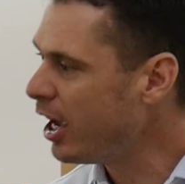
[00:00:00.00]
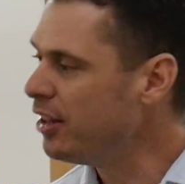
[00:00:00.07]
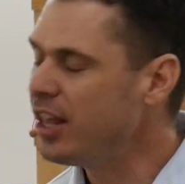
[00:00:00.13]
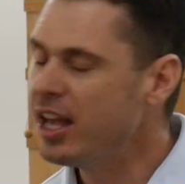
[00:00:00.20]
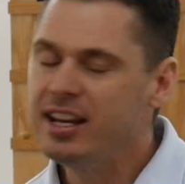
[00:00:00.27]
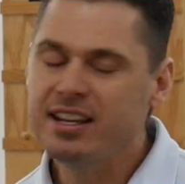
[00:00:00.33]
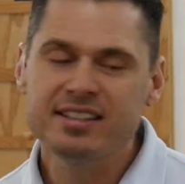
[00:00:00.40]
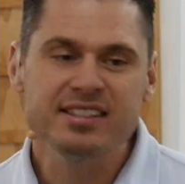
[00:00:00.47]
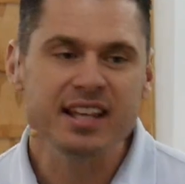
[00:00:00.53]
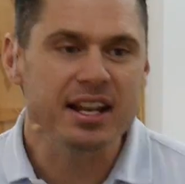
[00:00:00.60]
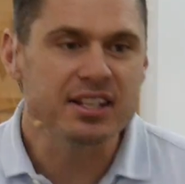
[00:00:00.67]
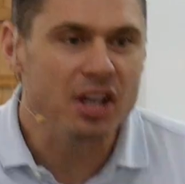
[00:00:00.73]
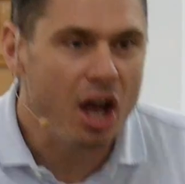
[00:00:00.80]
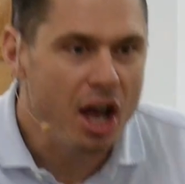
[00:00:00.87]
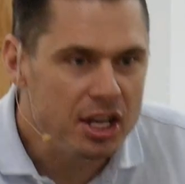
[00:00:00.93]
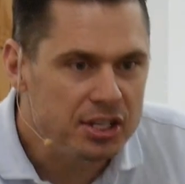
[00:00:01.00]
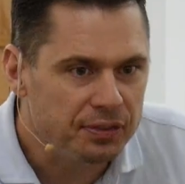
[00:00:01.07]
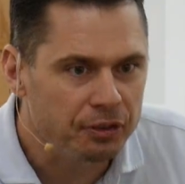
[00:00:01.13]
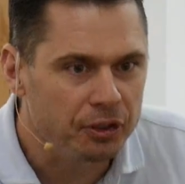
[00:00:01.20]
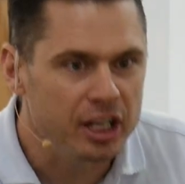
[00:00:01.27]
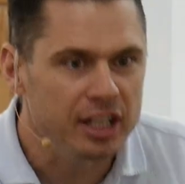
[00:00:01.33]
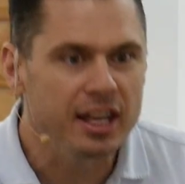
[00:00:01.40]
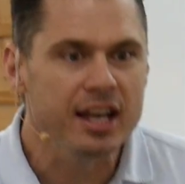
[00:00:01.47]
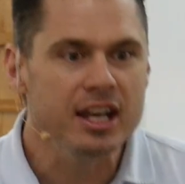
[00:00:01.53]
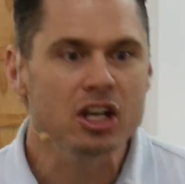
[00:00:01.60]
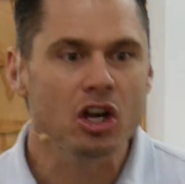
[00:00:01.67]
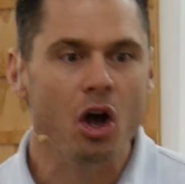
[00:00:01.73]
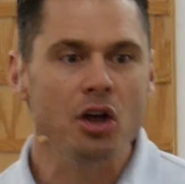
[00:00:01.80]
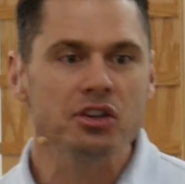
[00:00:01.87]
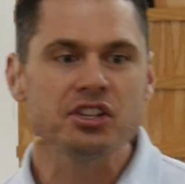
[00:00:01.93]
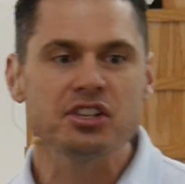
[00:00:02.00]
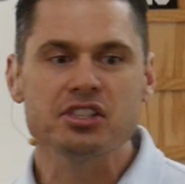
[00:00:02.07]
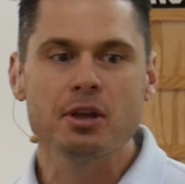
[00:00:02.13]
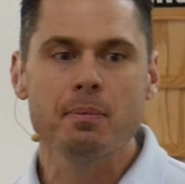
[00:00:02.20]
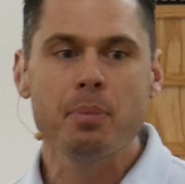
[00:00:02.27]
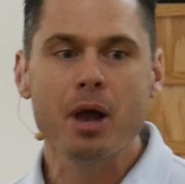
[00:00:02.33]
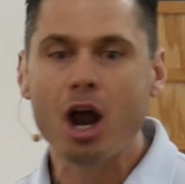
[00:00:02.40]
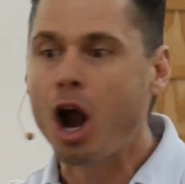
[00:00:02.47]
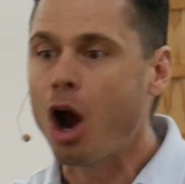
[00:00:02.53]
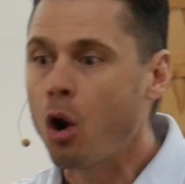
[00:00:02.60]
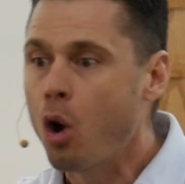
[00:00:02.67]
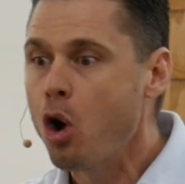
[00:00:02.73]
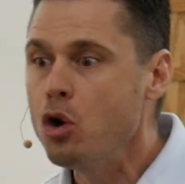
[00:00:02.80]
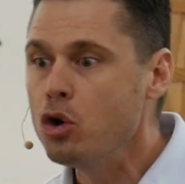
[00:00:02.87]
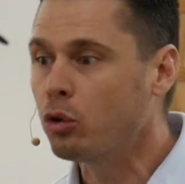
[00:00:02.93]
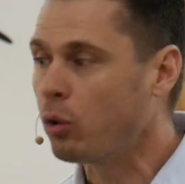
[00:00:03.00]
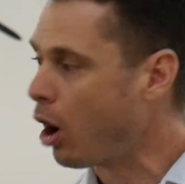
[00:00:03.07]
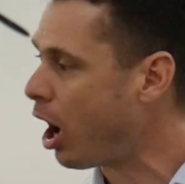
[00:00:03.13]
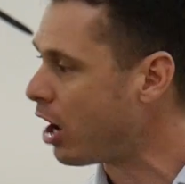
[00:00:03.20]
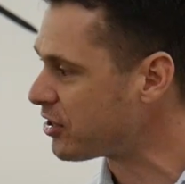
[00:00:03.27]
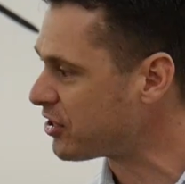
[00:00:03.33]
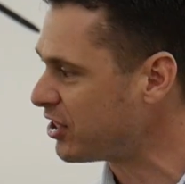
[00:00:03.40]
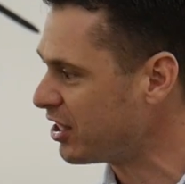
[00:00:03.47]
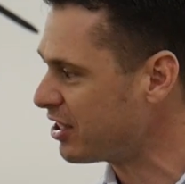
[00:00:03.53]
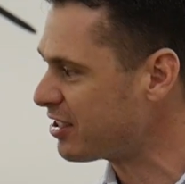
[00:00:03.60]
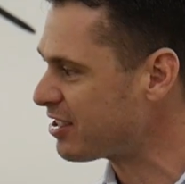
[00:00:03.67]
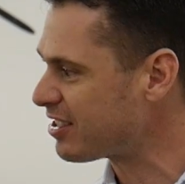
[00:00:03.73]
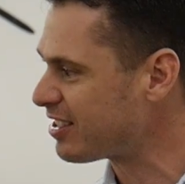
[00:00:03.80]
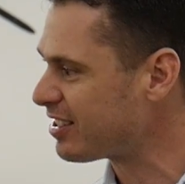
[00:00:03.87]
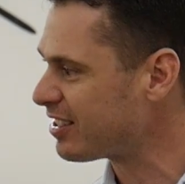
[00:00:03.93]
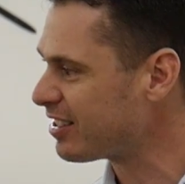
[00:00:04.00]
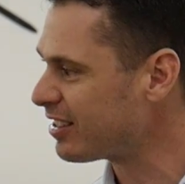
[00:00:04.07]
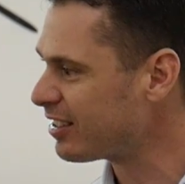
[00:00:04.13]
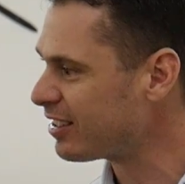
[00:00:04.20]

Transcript: And then he sets us free, and then he calls us to bear our own crosses.